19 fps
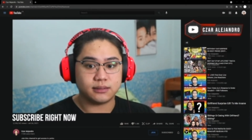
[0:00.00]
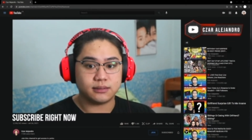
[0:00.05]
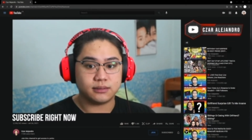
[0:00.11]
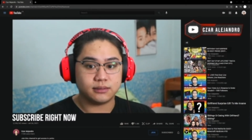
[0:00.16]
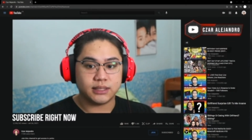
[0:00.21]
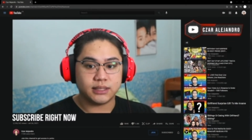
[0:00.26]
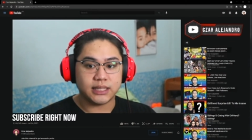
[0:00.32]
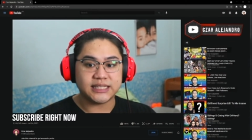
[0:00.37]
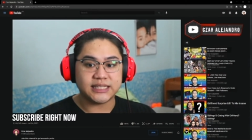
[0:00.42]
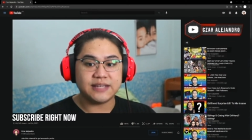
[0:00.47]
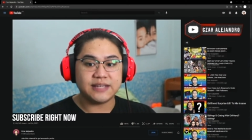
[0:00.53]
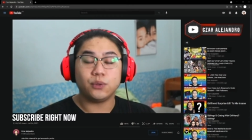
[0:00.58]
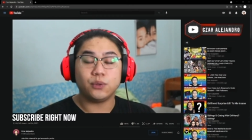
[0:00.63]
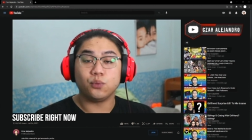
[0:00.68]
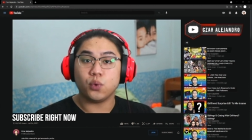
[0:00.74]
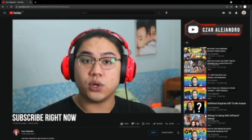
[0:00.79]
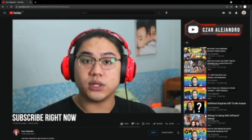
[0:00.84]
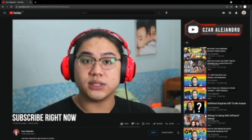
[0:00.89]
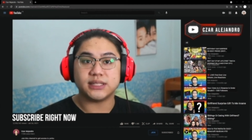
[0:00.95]
That's even
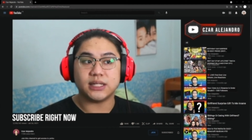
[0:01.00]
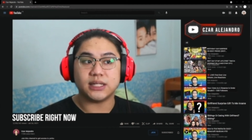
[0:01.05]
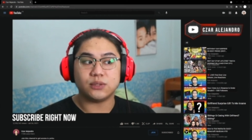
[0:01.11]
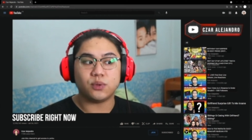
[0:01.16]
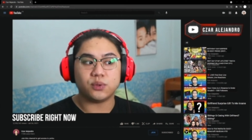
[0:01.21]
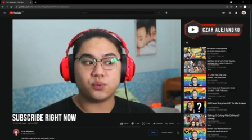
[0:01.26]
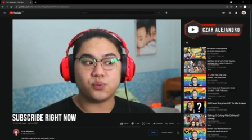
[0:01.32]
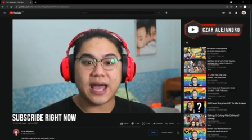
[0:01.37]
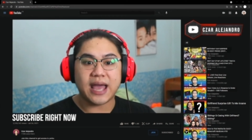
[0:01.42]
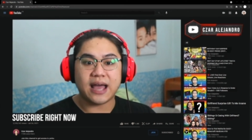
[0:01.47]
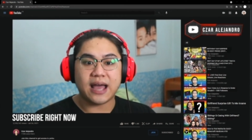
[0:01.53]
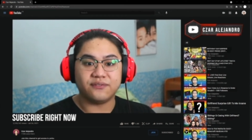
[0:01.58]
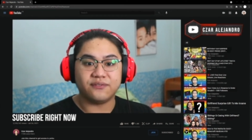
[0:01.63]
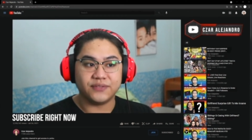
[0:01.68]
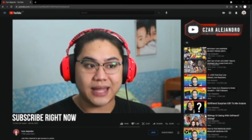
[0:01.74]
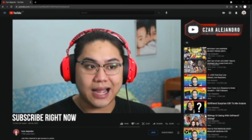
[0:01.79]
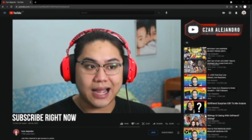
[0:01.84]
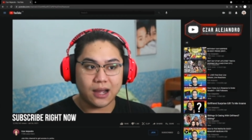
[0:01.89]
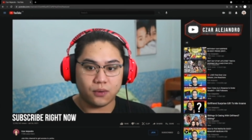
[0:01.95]
worse than what we have
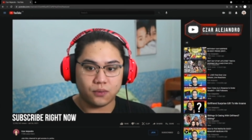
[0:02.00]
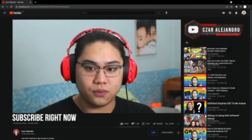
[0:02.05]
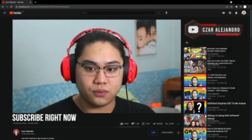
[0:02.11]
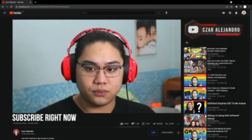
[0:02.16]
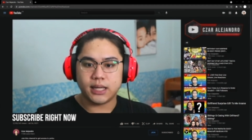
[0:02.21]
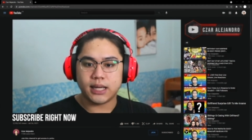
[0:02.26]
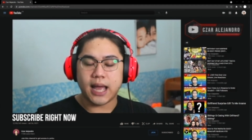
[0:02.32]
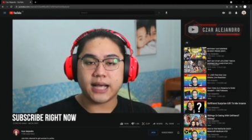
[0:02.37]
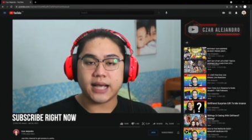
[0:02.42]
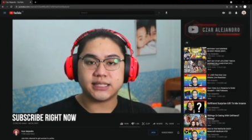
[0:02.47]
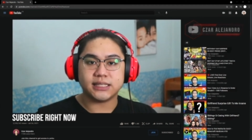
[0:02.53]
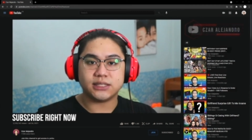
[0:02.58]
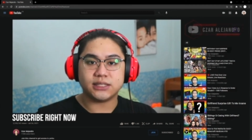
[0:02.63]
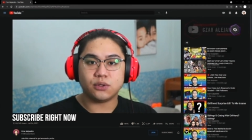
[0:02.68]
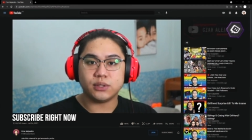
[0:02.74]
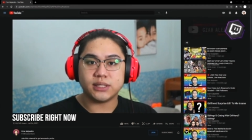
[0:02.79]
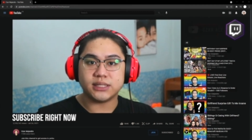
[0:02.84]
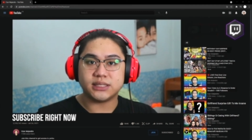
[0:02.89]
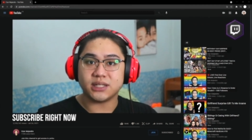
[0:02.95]
now. Axie is
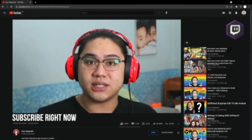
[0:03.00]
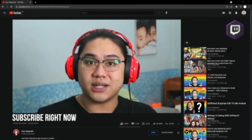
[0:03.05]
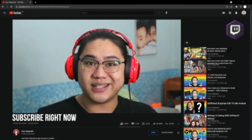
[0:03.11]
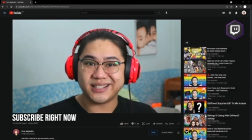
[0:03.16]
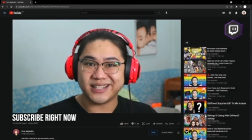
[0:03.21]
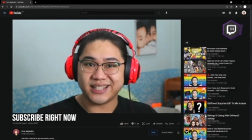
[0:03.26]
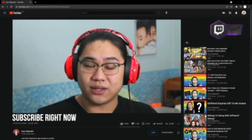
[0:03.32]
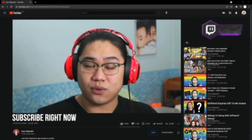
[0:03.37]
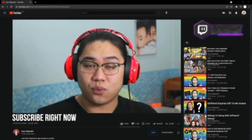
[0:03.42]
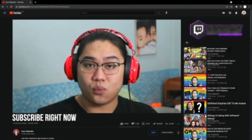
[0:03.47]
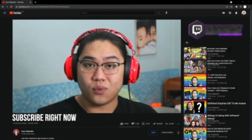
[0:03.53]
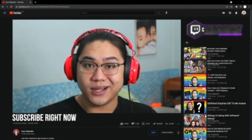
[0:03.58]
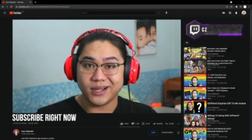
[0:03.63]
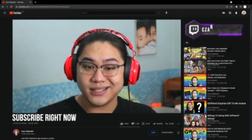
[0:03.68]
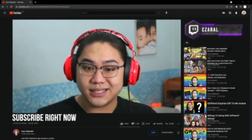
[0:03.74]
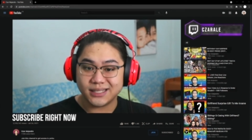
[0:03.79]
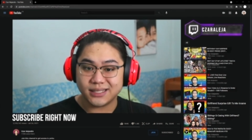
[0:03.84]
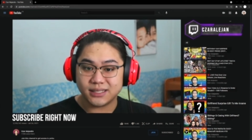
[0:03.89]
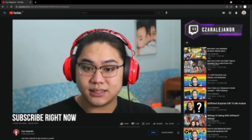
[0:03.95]
only starting.
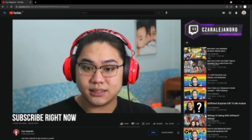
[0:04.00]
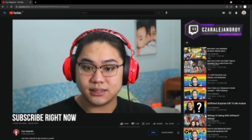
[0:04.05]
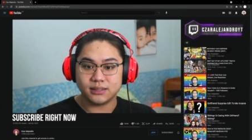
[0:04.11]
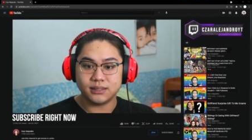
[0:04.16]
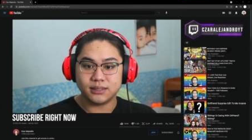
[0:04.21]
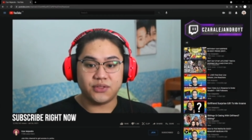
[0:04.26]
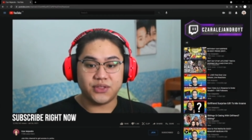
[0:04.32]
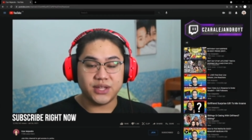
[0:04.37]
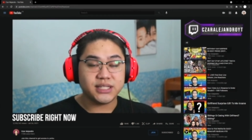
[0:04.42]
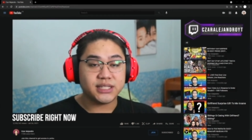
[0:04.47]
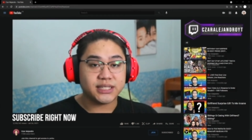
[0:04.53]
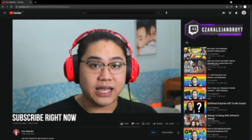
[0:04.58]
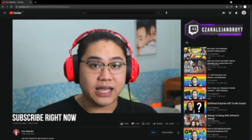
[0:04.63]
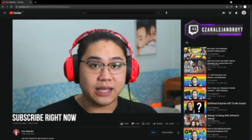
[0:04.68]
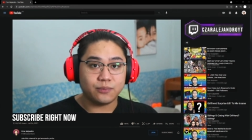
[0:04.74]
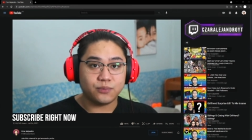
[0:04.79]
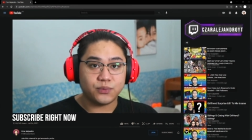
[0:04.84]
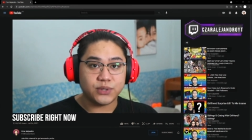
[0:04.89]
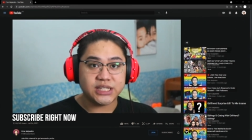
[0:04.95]
Once this
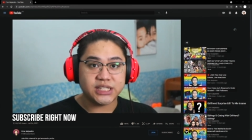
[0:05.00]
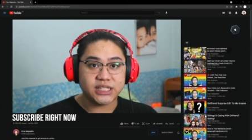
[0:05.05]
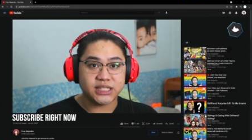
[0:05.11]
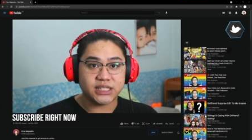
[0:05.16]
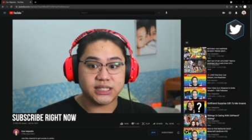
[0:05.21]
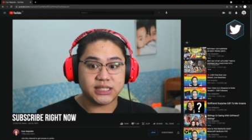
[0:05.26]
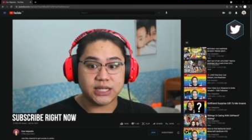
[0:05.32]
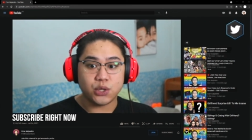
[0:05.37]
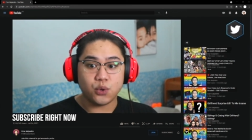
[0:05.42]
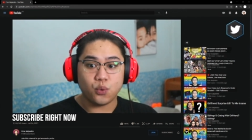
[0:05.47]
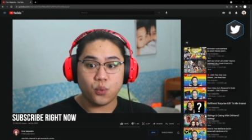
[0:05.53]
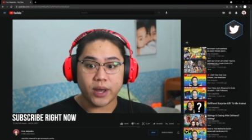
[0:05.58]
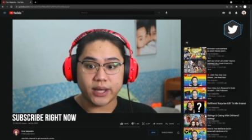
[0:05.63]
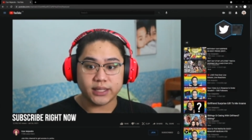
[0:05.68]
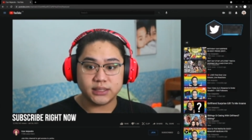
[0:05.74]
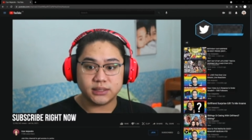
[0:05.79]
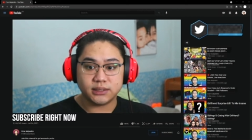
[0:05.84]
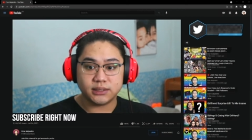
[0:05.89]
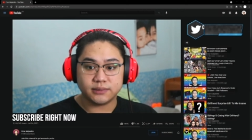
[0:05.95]
game reaches the
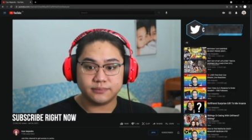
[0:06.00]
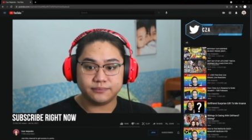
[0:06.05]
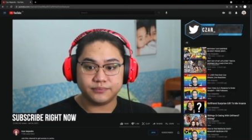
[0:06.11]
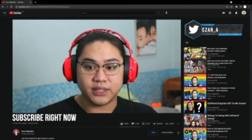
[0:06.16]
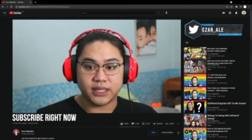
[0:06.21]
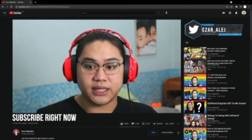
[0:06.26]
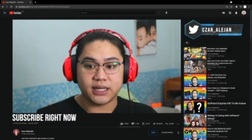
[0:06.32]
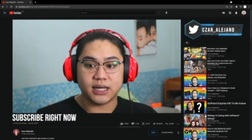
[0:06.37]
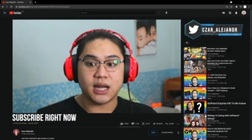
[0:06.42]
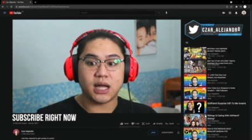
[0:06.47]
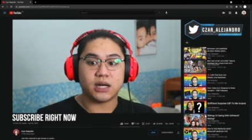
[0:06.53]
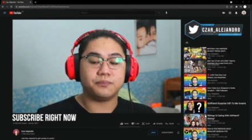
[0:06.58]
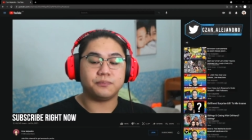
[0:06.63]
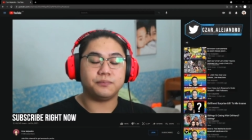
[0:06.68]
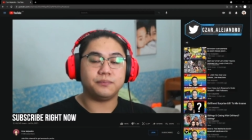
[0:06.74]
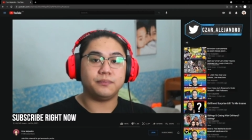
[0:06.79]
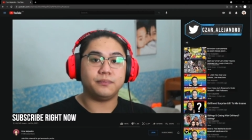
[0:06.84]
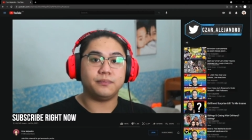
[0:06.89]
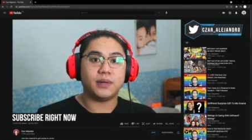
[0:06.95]
US and a
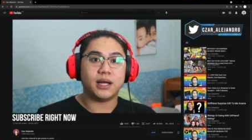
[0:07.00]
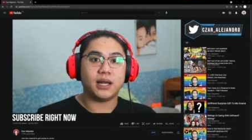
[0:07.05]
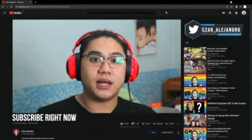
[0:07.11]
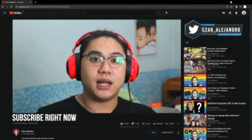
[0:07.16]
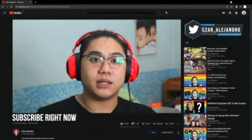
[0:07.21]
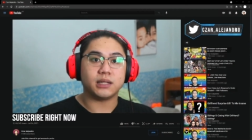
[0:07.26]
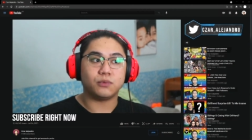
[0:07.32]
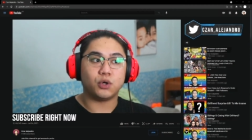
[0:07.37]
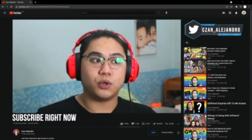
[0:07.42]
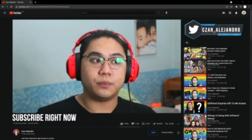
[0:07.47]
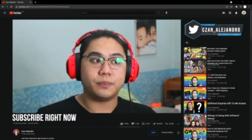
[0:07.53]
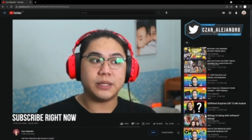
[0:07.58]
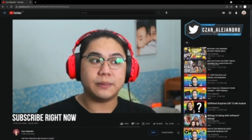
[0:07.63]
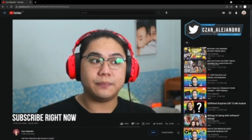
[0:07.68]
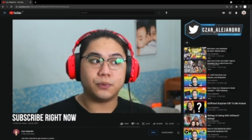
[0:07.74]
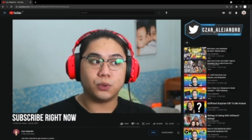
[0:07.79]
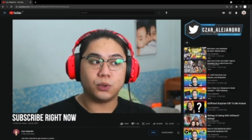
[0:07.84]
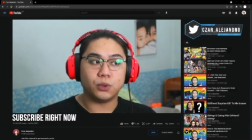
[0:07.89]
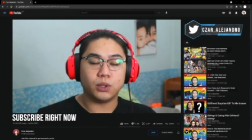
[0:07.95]
lot more
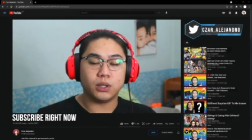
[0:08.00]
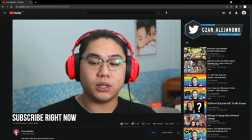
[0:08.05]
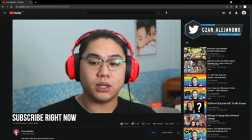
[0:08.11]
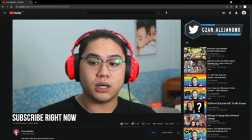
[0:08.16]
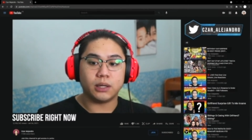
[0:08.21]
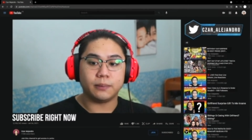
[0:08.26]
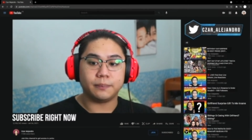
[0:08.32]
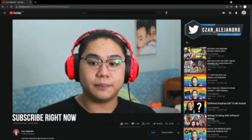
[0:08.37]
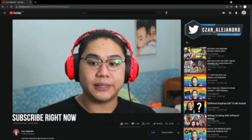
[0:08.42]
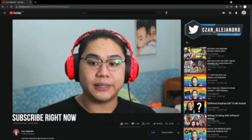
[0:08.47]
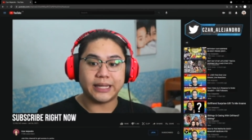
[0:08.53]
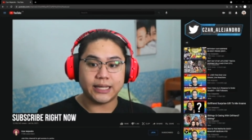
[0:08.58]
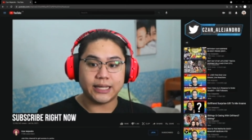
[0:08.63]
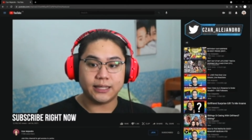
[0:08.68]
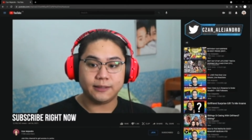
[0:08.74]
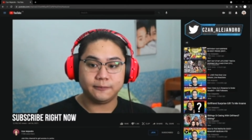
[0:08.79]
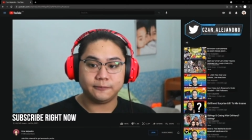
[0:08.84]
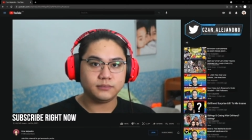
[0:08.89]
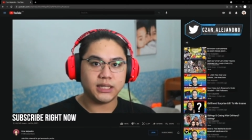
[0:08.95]
people are
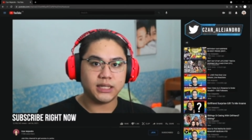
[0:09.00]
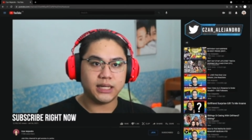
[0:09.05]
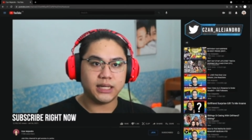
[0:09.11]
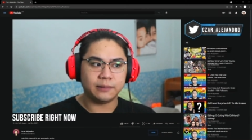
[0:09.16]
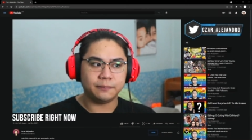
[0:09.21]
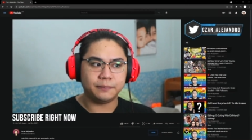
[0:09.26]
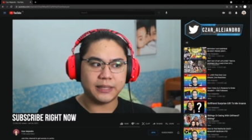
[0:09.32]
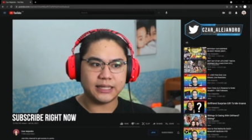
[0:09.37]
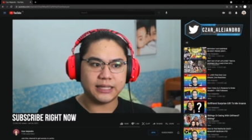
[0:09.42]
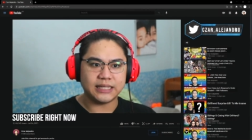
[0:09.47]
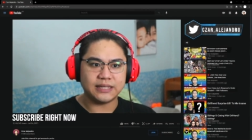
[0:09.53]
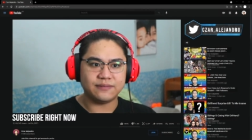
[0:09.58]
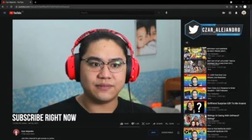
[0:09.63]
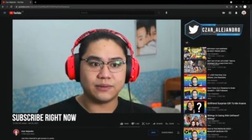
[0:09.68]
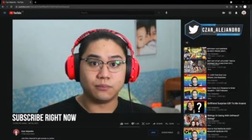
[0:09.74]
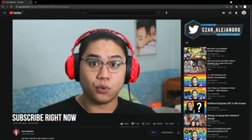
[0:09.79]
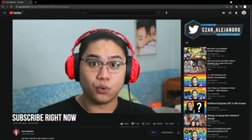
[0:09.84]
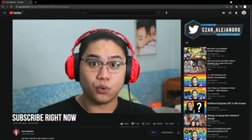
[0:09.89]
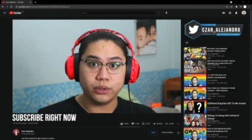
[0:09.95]
playing and play it even
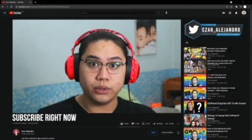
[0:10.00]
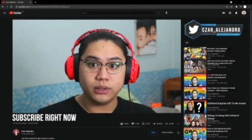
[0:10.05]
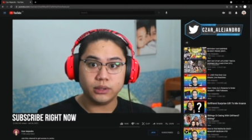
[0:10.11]
more,